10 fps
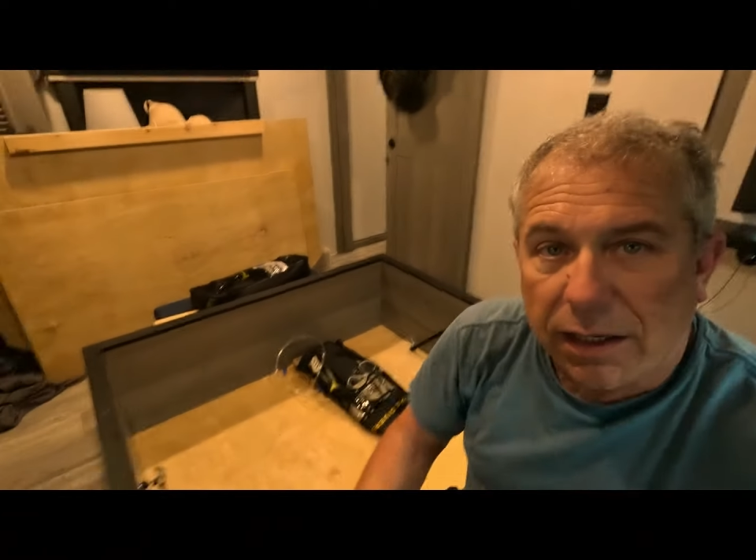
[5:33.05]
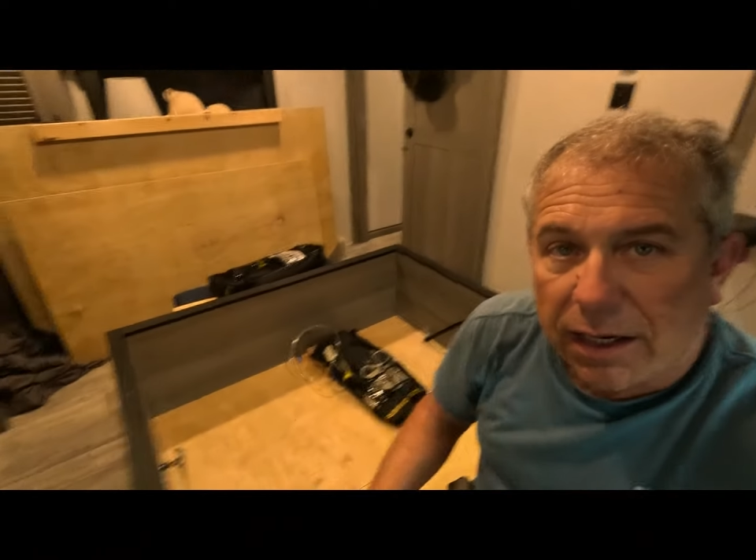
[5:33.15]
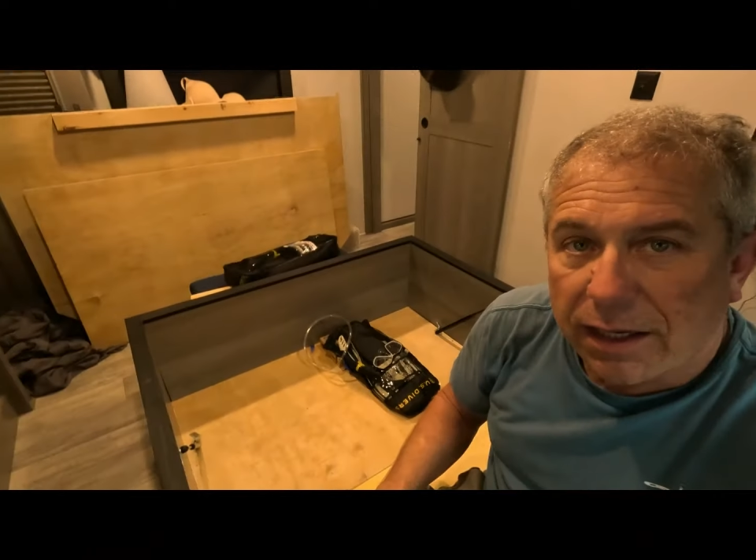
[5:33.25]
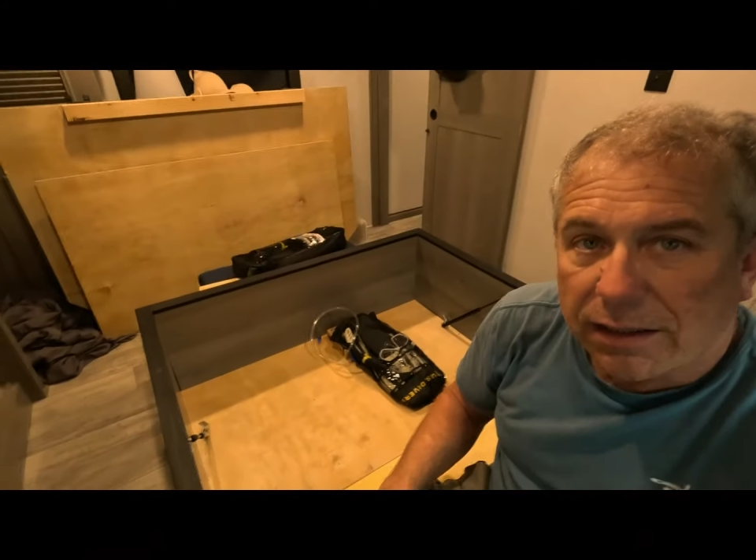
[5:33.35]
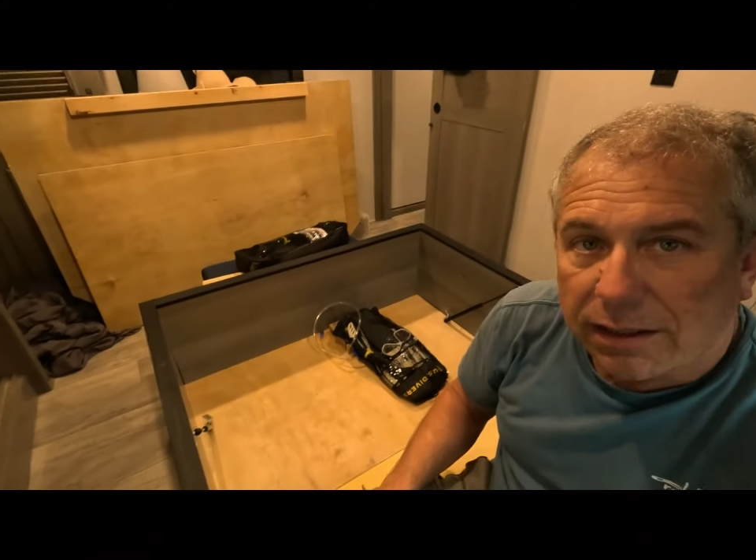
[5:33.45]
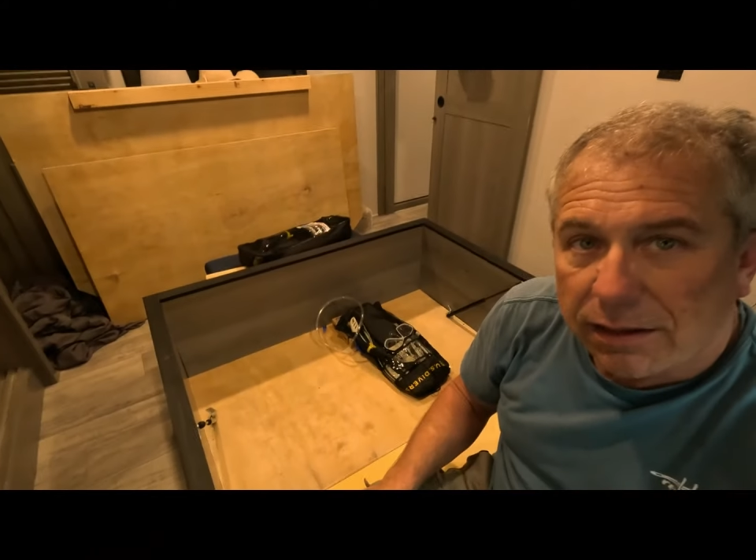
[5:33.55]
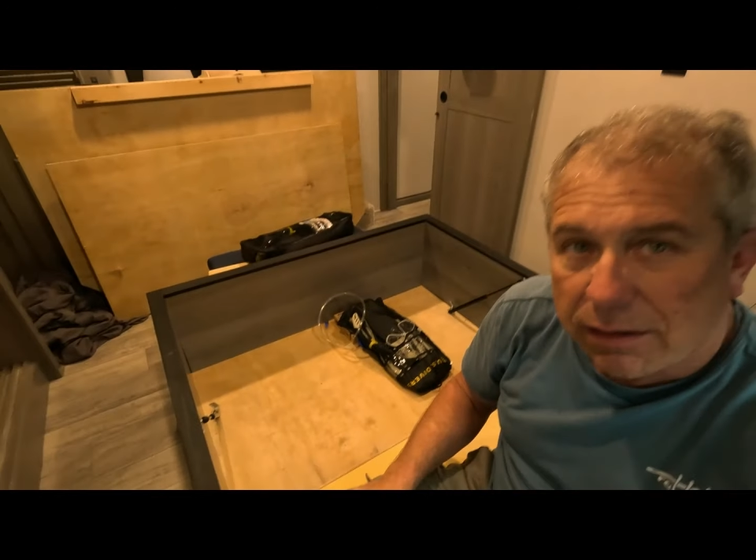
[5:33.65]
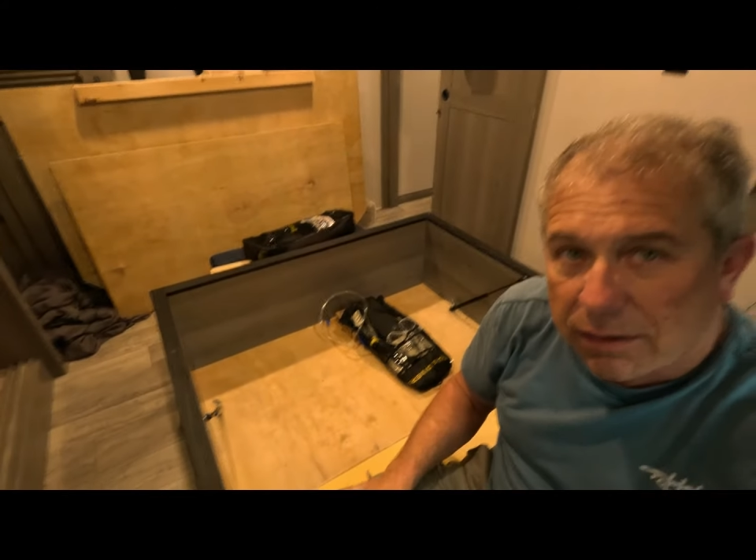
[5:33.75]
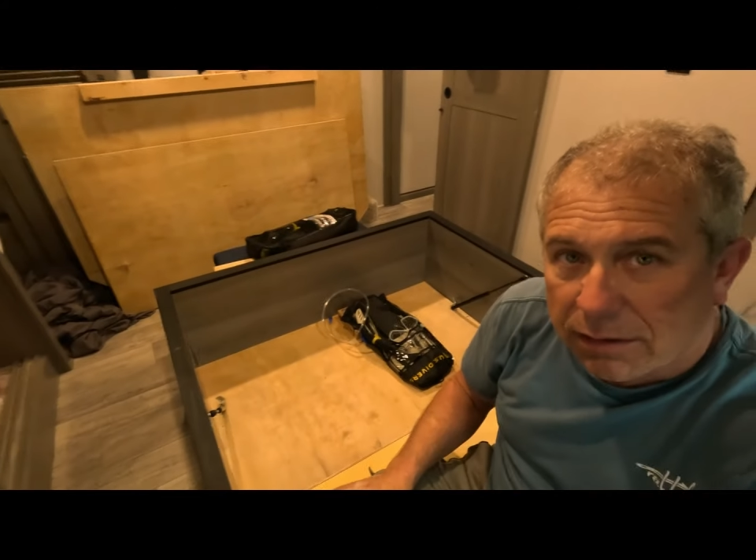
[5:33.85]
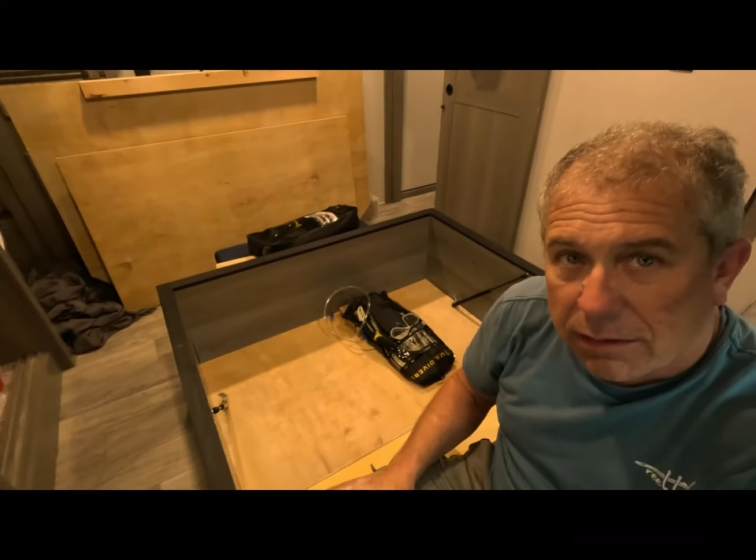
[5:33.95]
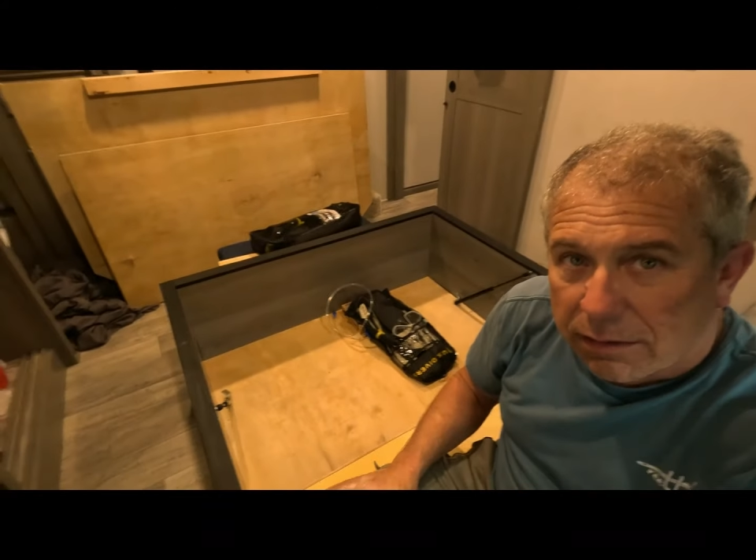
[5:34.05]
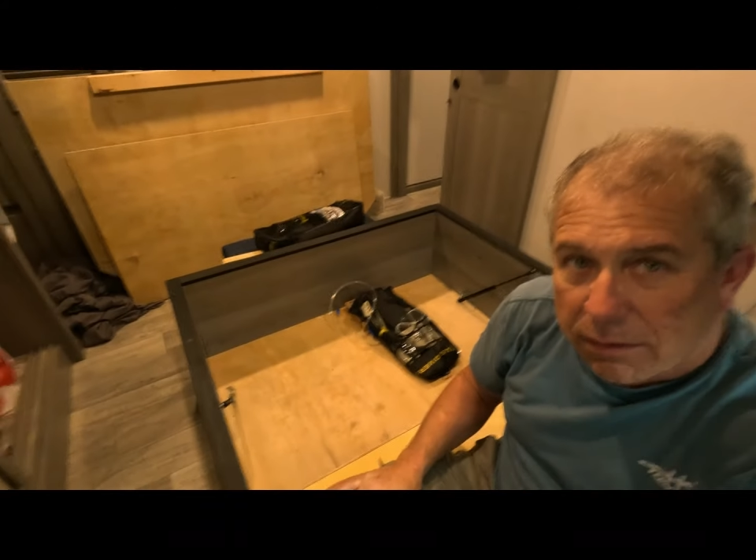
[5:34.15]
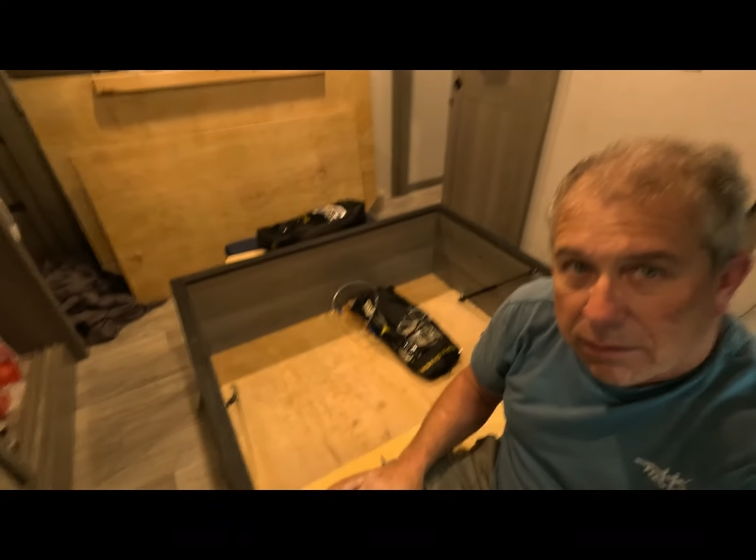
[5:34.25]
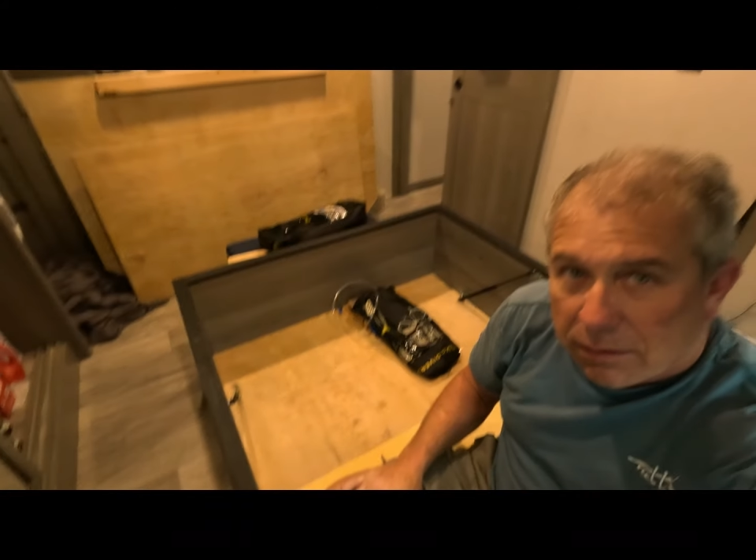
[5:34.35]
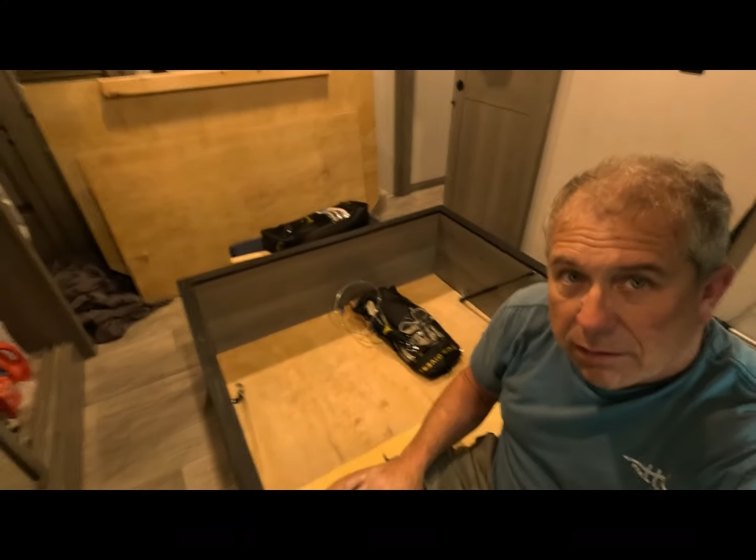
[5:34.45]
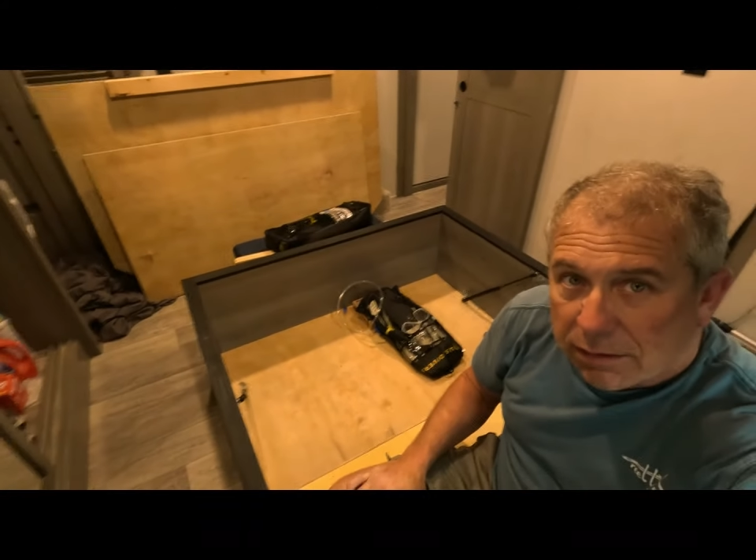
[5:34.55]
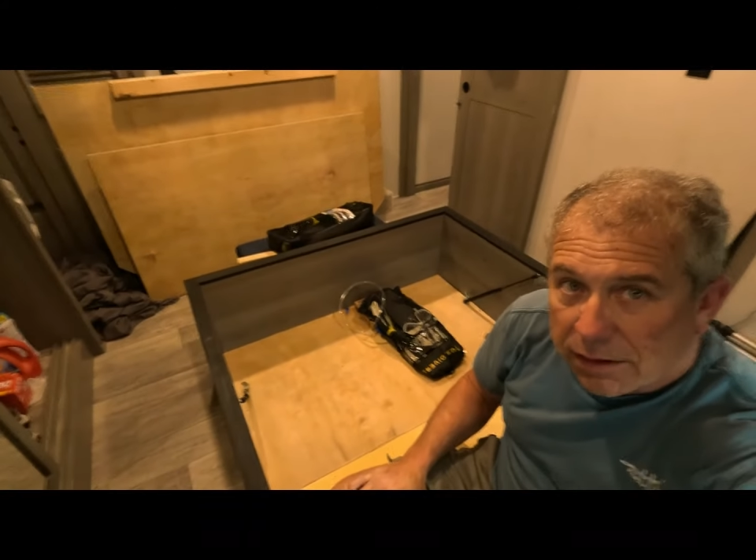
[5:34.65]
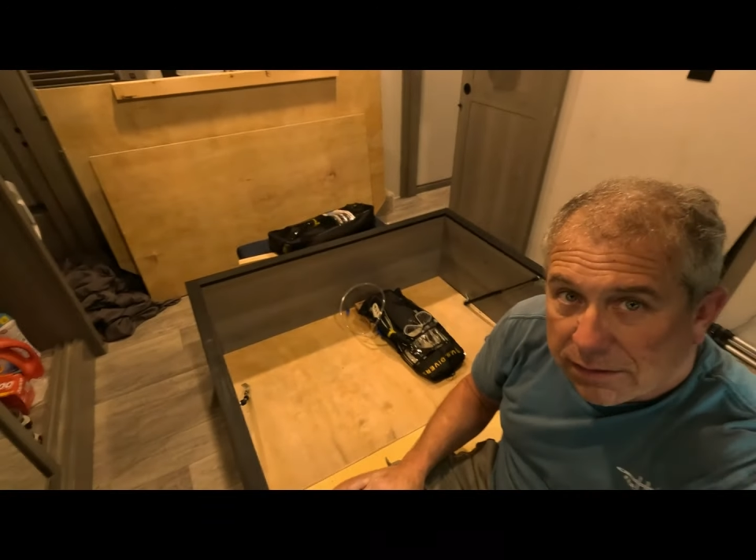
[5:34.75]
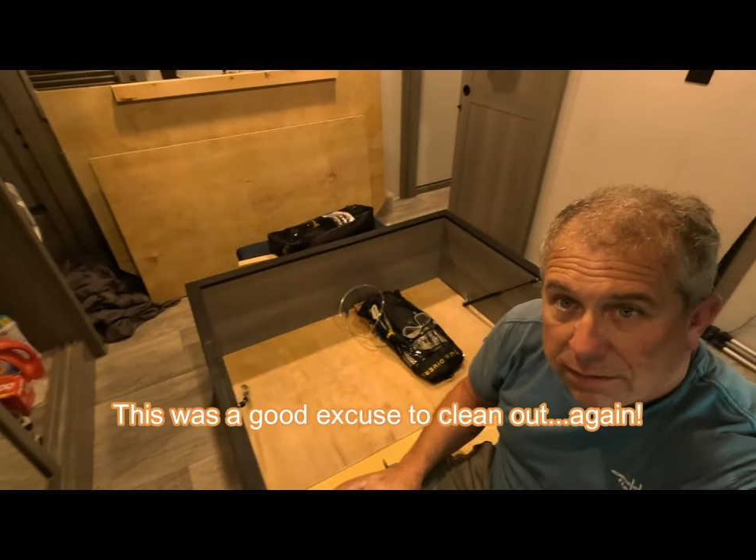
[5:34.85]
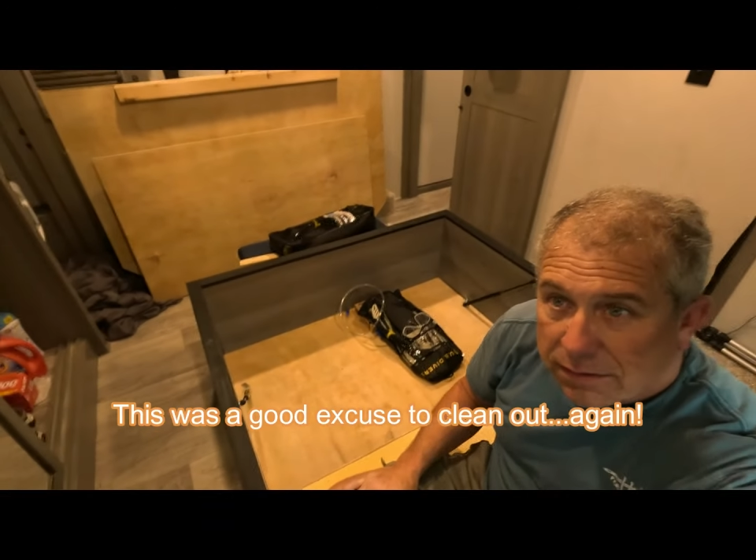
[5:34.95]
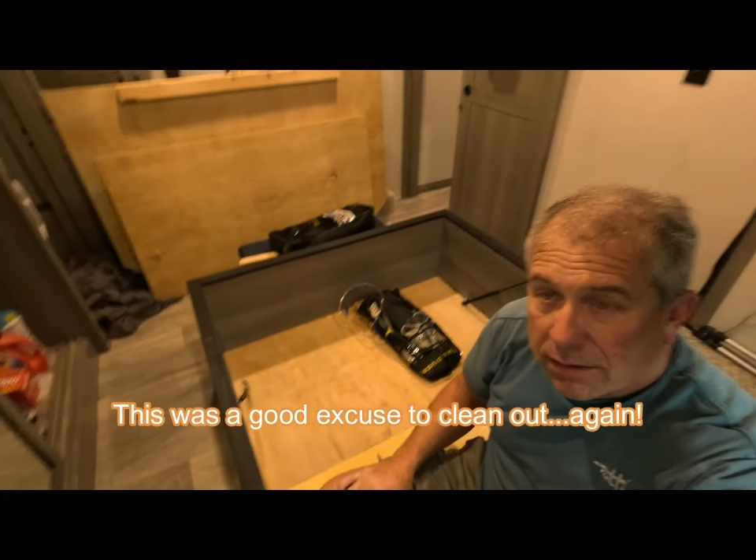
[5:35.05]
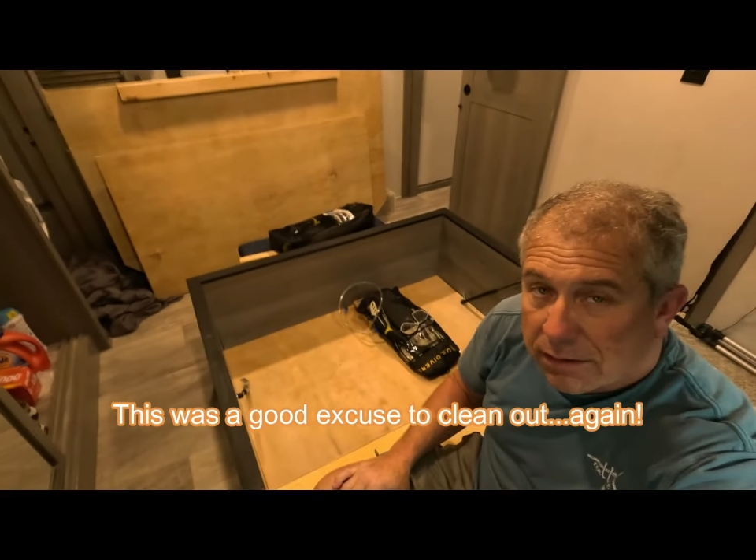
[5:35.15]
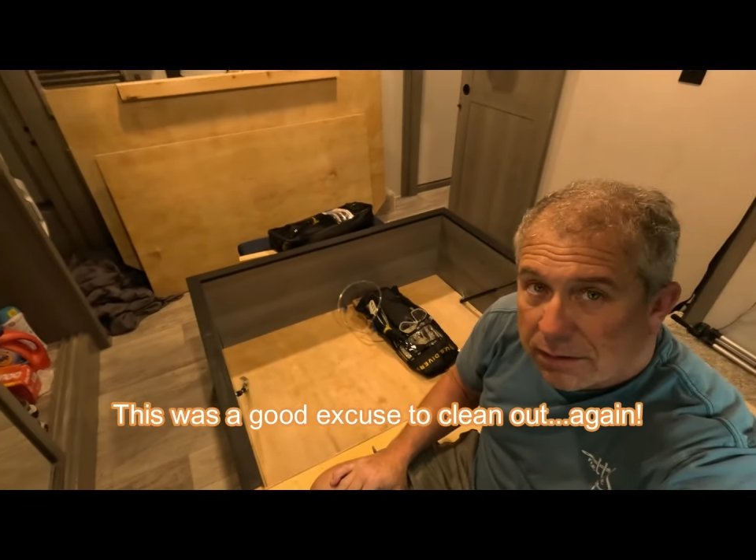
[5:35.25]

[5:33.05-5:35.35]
got this